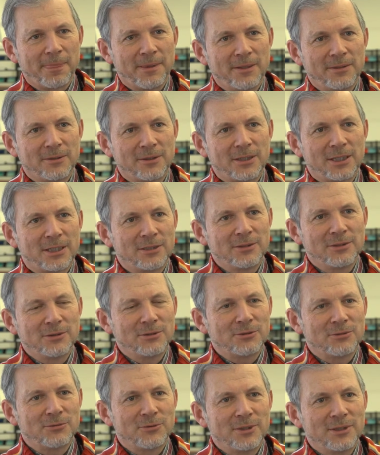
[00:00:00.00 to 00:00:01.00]
In car
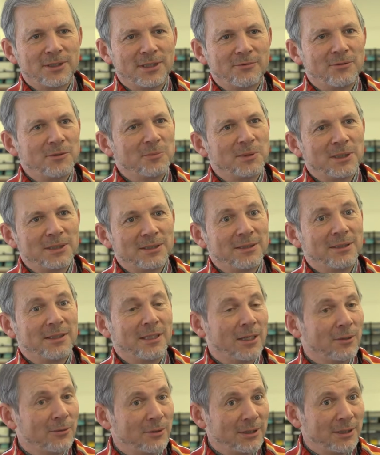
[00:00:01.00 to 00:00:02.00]
industry, everybody
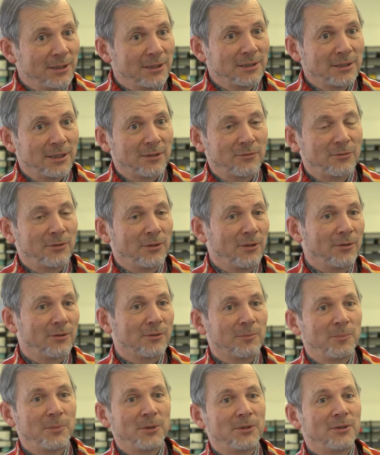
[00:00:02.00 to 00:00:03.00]
nowadays, after a
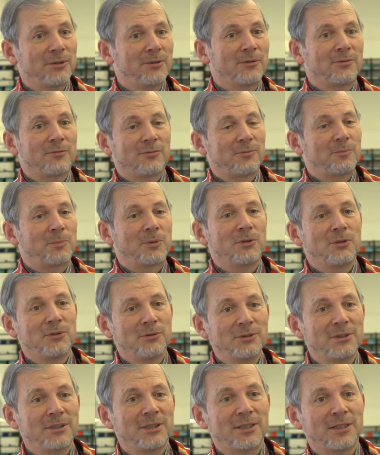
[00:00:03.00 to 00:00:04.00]
long period of
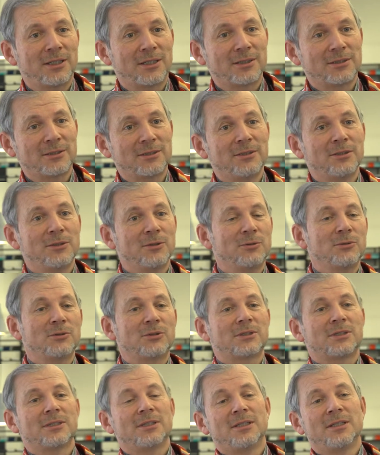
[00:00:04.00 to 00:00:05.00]
producing cars,
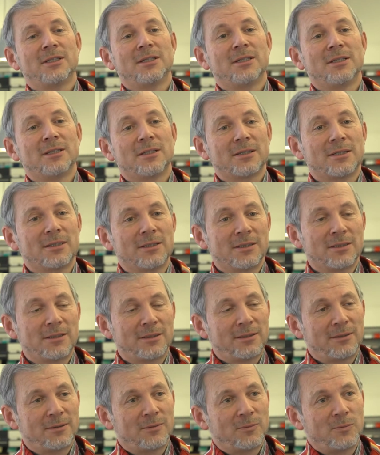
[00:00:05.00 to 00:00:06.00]
knows
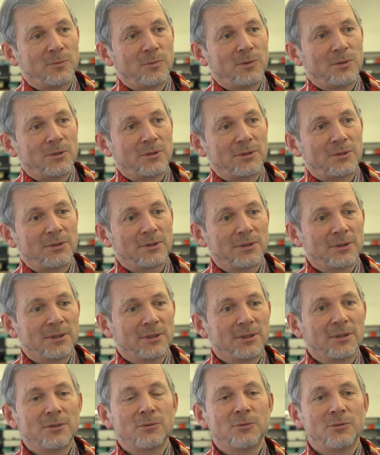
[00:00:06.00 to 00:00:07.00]
uh, what
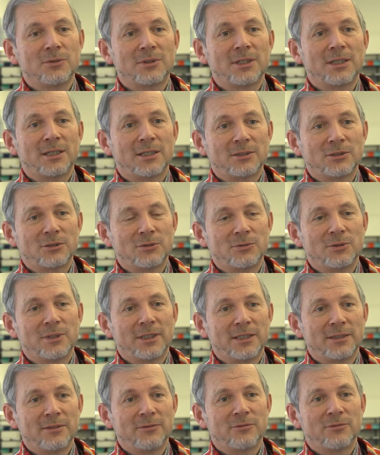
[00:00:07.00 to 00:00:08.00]
uh, a good car should
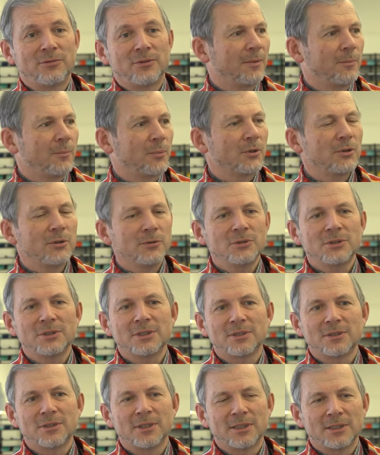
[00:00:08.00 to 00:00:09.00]
have.
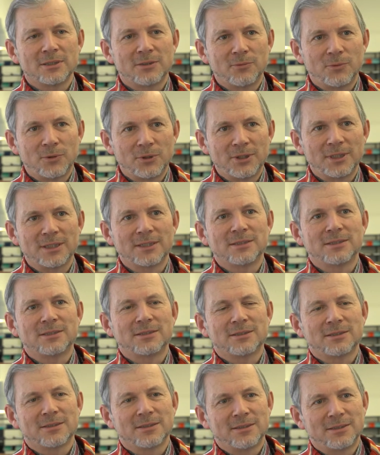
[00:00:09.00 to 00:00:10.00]
Producer
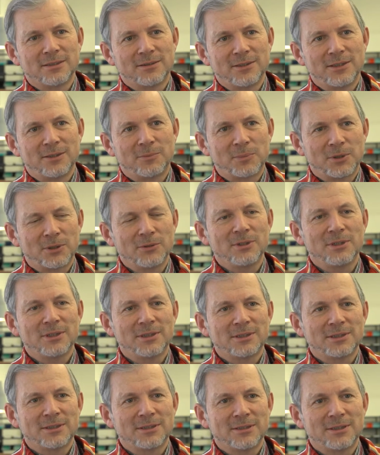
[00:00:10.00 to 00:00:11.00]
advertise uh, their
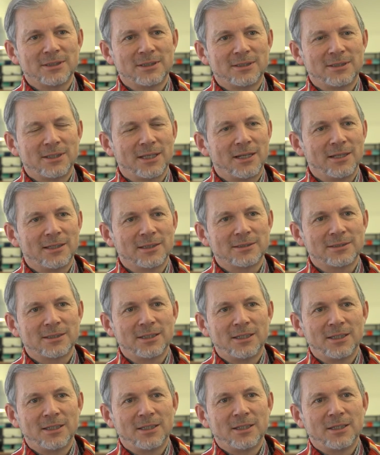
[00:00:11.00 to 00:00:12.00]
products, they tell us
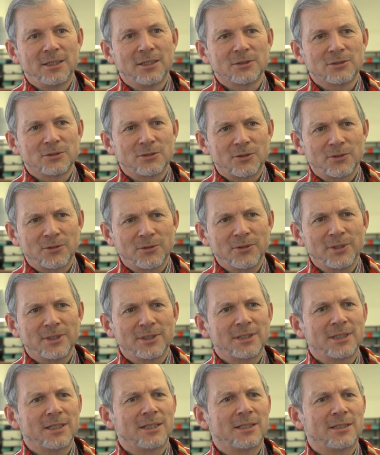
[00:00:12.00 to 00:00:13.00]
how strong their
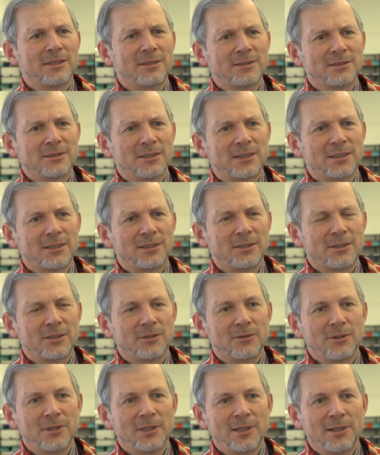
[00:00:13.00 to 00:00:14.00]
cars are,
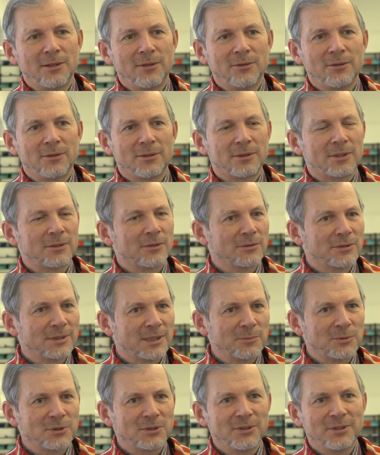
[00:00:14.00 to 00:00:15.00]
how little
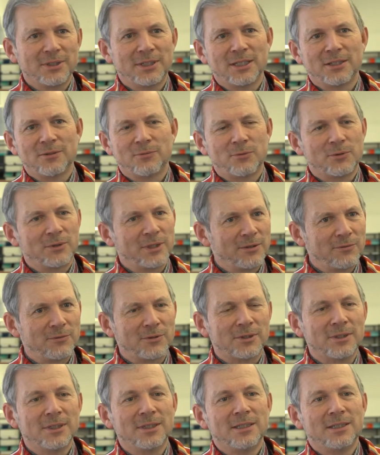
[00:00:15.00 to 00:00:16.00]
consumption they have,
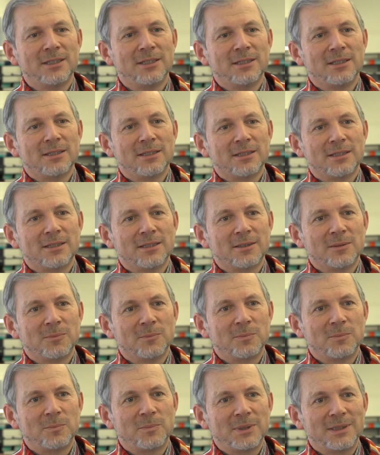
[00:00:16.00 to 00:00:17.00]
whatever. Uh,
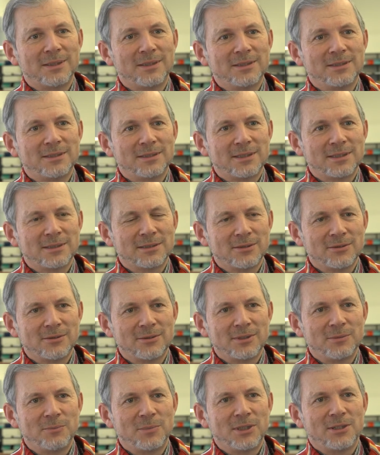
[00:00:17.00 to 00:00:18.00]
but this does
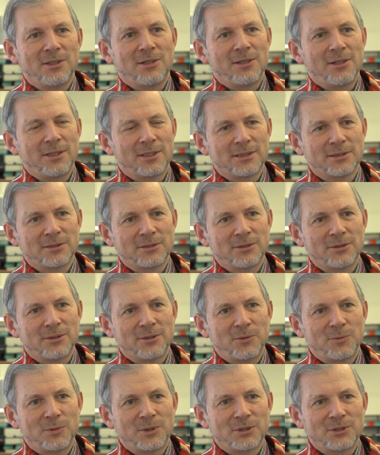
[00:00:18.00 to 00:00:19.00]
not immediately answer the
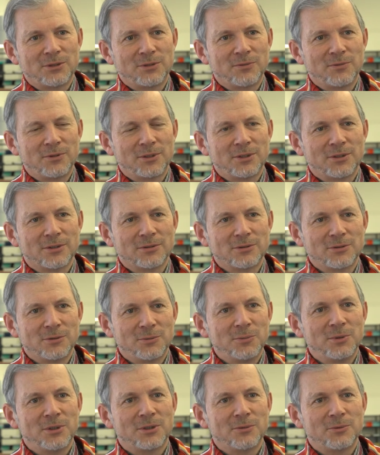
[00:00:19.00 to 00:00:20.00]
question of the
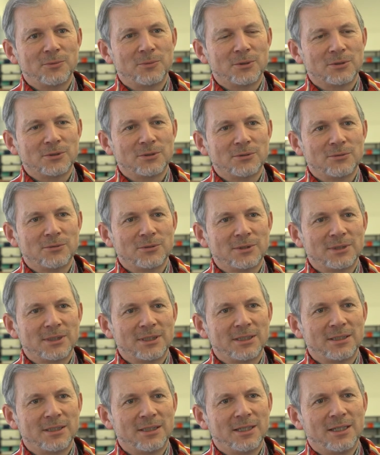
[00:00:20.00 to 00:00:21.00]
consumer, who wants to
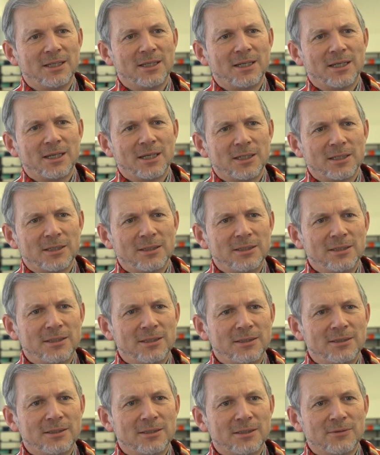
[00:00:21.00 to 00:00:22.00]
say, I
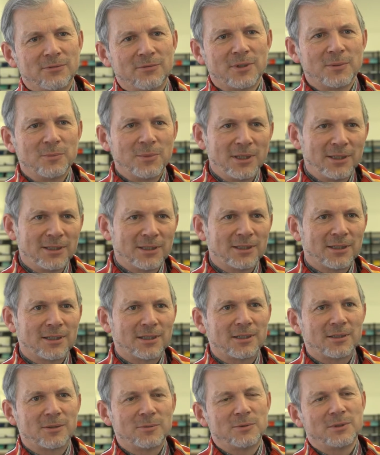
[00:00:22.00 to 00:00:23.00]
need a family
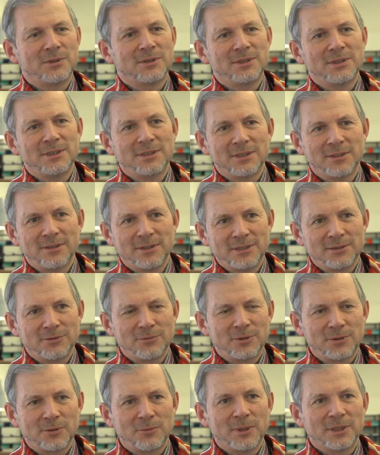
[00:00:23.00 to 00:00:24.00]
car with these and these
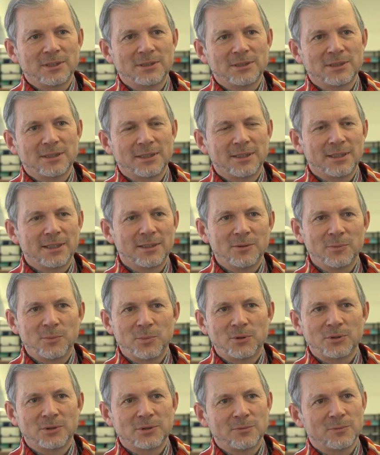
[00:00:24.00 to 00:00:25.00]
requests, and another
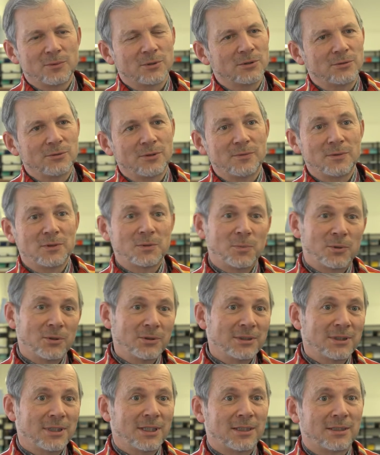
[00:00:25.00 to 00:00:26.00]
person wants to have a
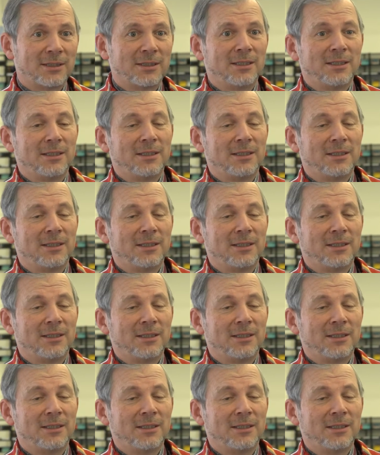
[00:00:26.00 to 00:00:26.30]
sports car.